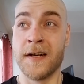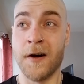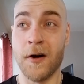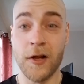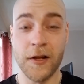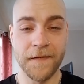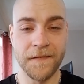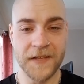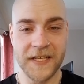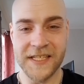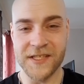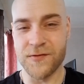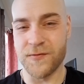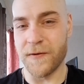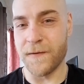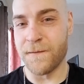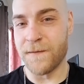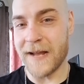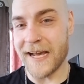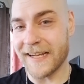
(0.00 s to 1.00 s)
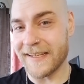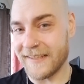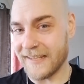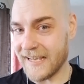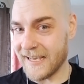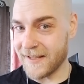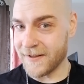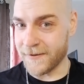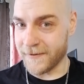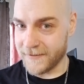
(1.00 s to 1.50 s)
all of these reflect
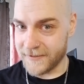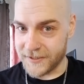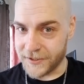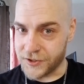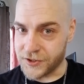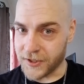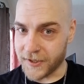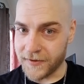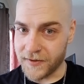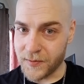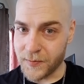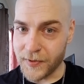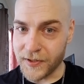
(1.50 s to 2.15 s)
in on each other,